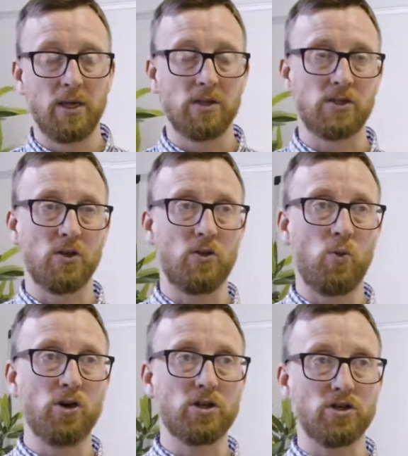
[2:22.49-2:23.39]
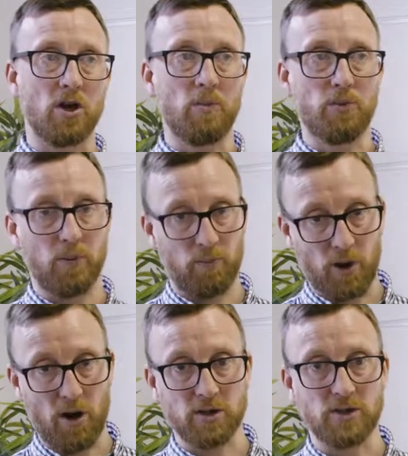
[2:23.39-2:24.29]
So the workshop
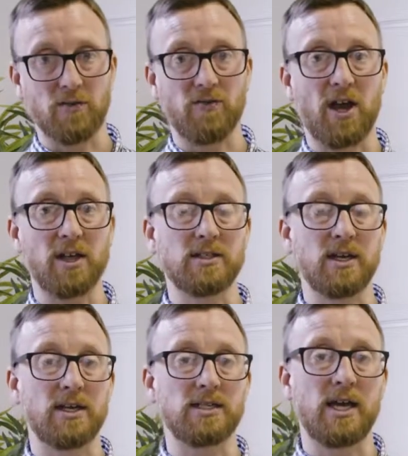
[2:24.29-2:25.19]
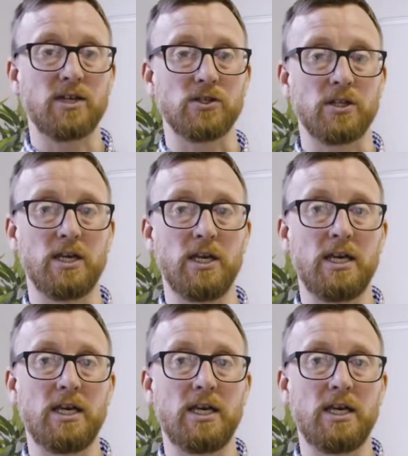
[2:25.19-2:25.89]
part of that session